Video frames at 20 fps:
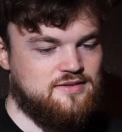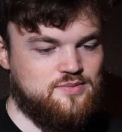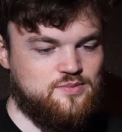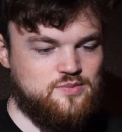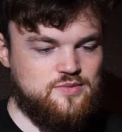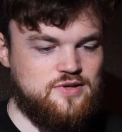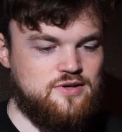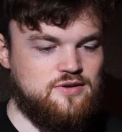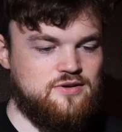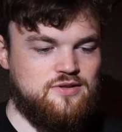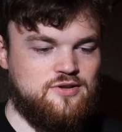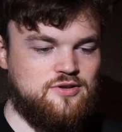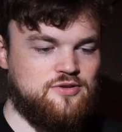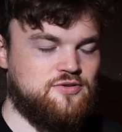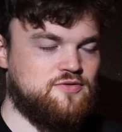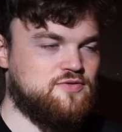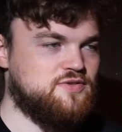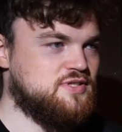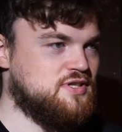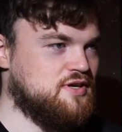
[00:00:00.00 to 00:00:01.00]
There are a
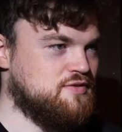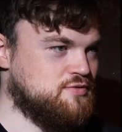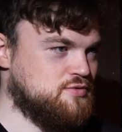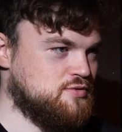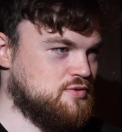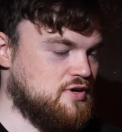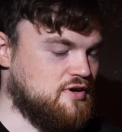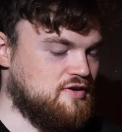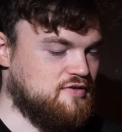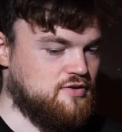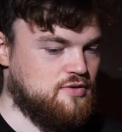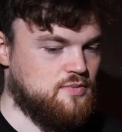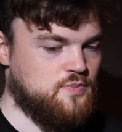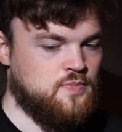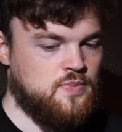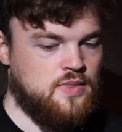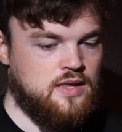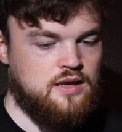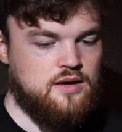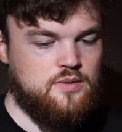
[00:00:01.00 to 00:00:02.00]
lot of stuff to cover,
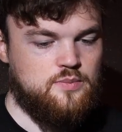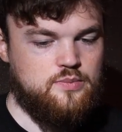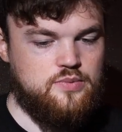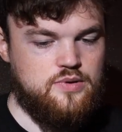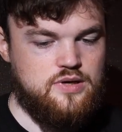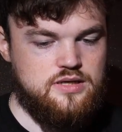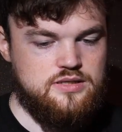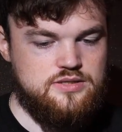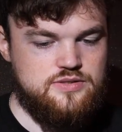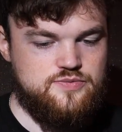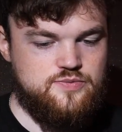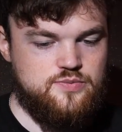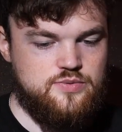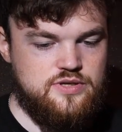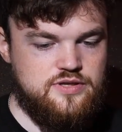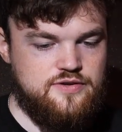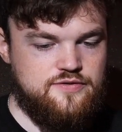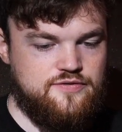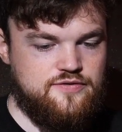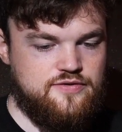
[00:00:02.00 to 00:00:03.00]
but
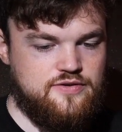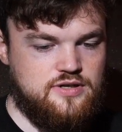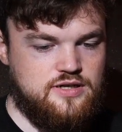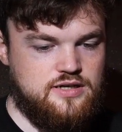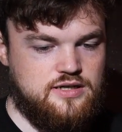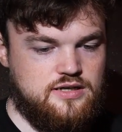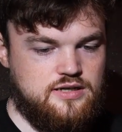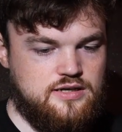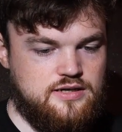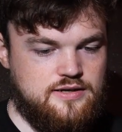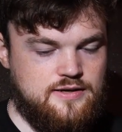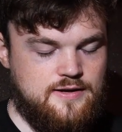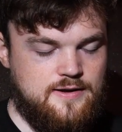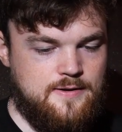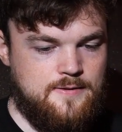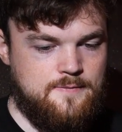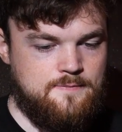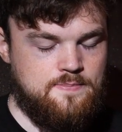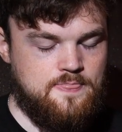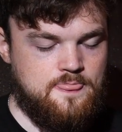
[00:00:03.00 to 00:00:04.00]
with
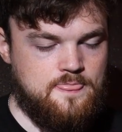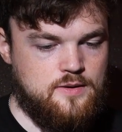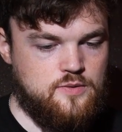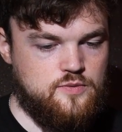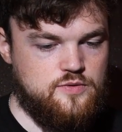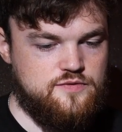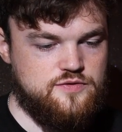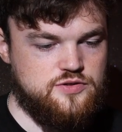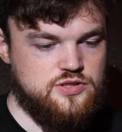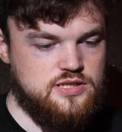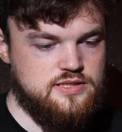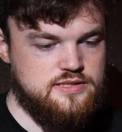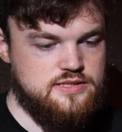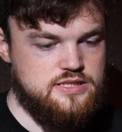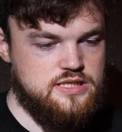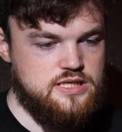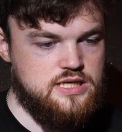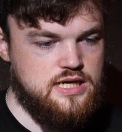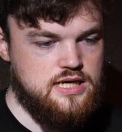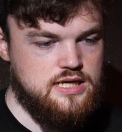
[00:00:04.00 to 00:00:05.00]

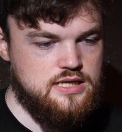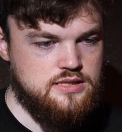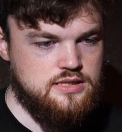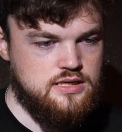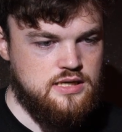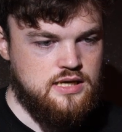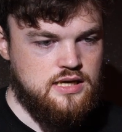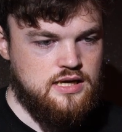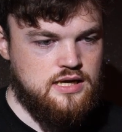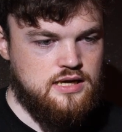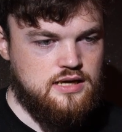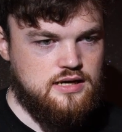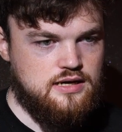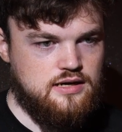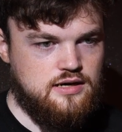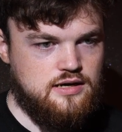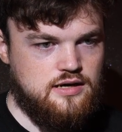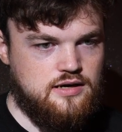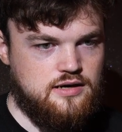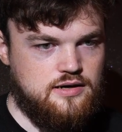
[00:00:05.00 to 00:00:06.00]
ShadCN,
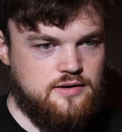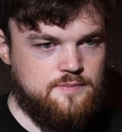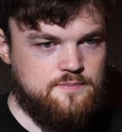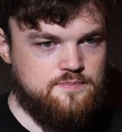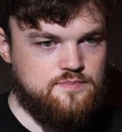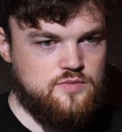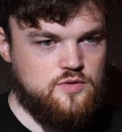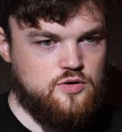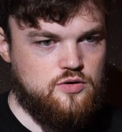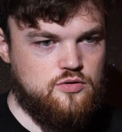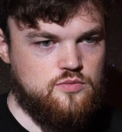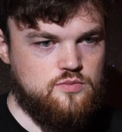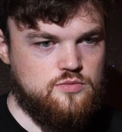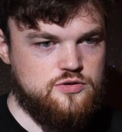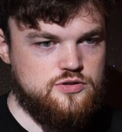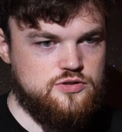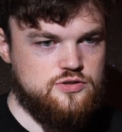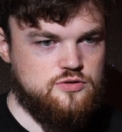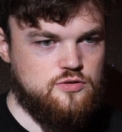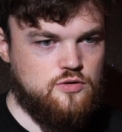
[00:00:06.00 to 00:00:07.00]

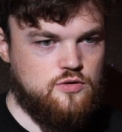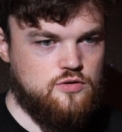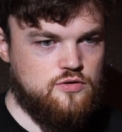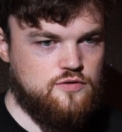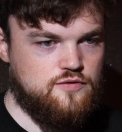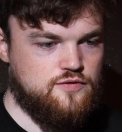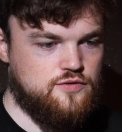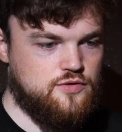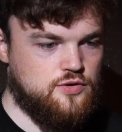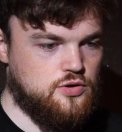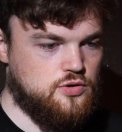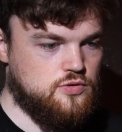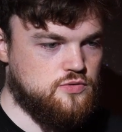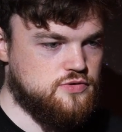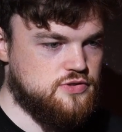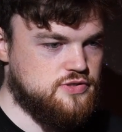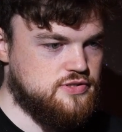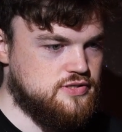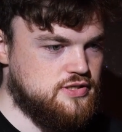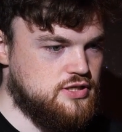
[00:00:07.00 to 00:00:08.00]
almost all of
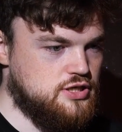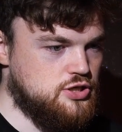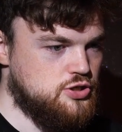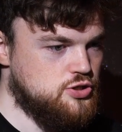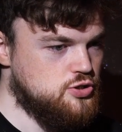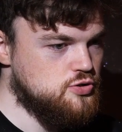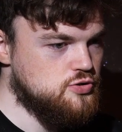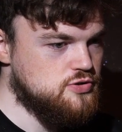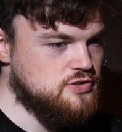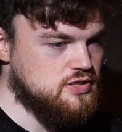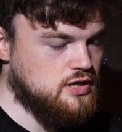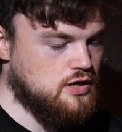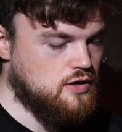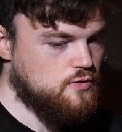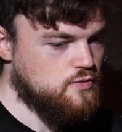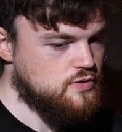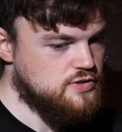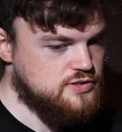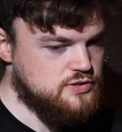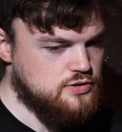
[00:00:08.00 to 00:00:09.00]
those issues
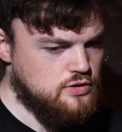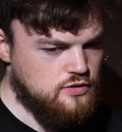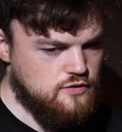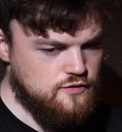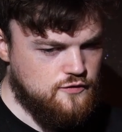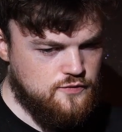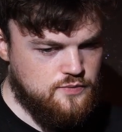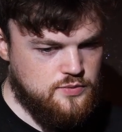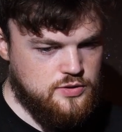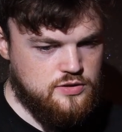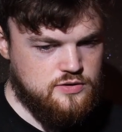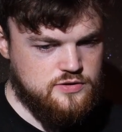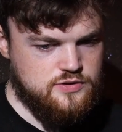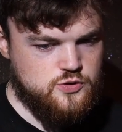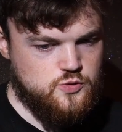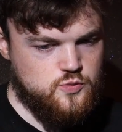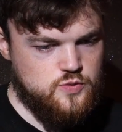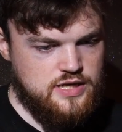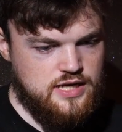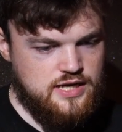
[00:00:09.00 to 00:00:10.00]
are resolved,
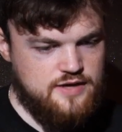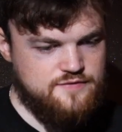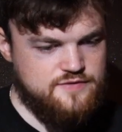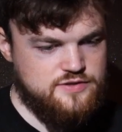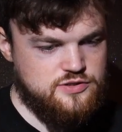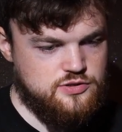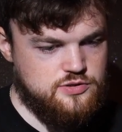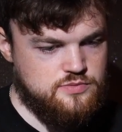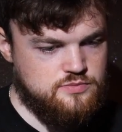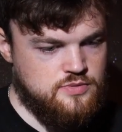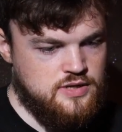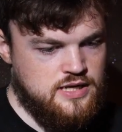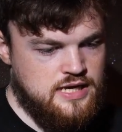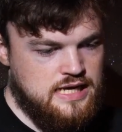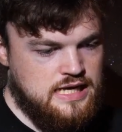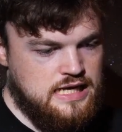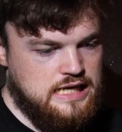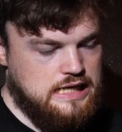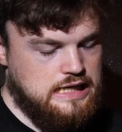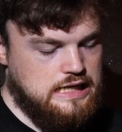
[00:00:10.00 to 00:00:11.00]
because we have some
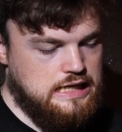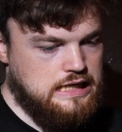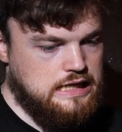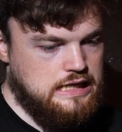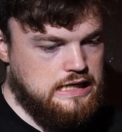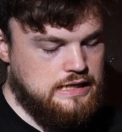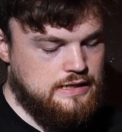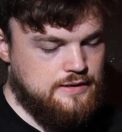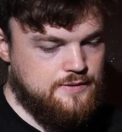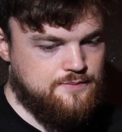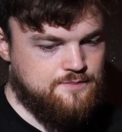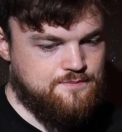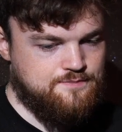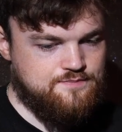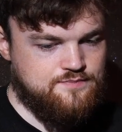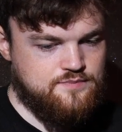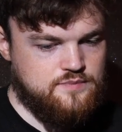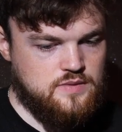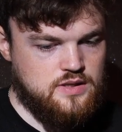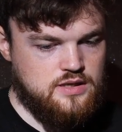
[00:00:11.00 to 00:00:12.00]

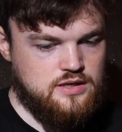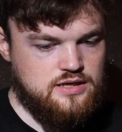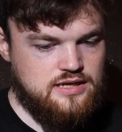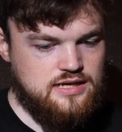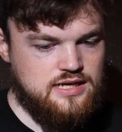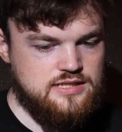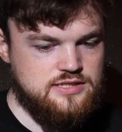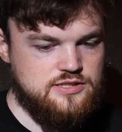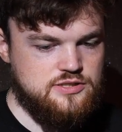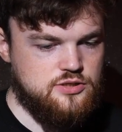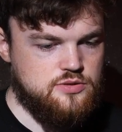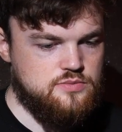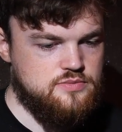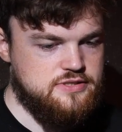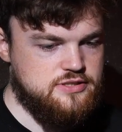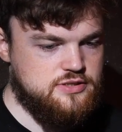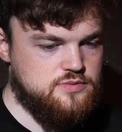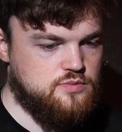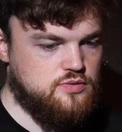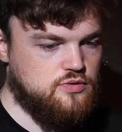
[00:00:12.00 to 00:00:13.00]

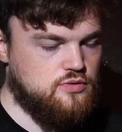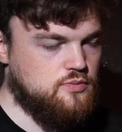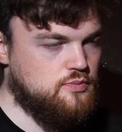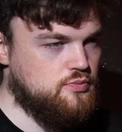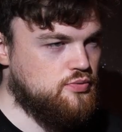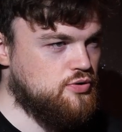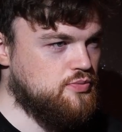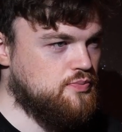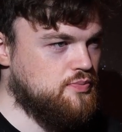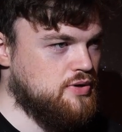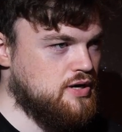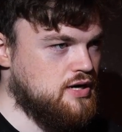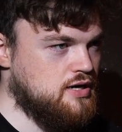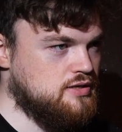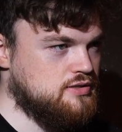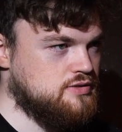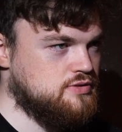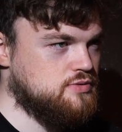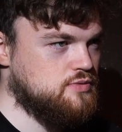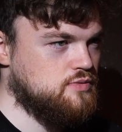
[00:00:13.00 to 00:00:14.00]
customizable
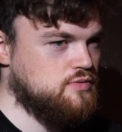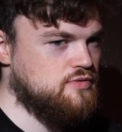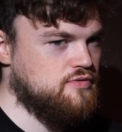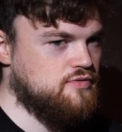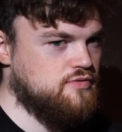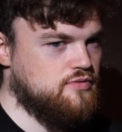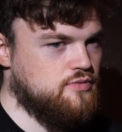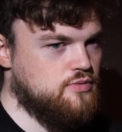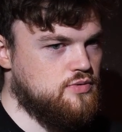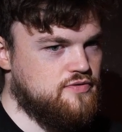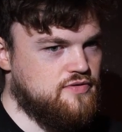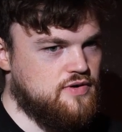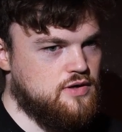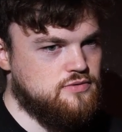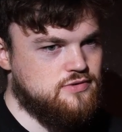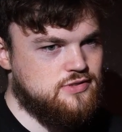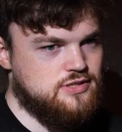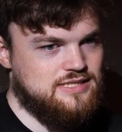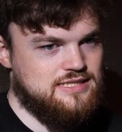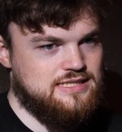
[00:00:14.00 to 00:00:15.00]
prepared
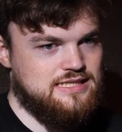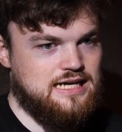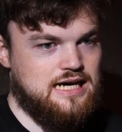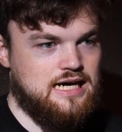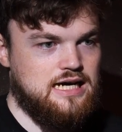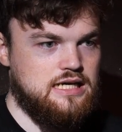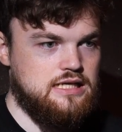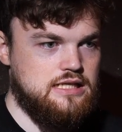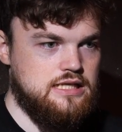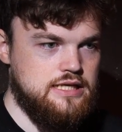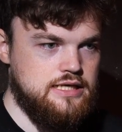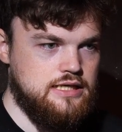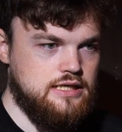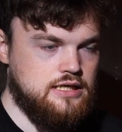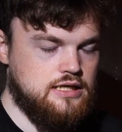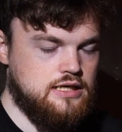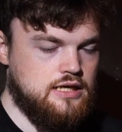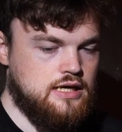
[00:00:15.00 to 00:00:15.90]
without styling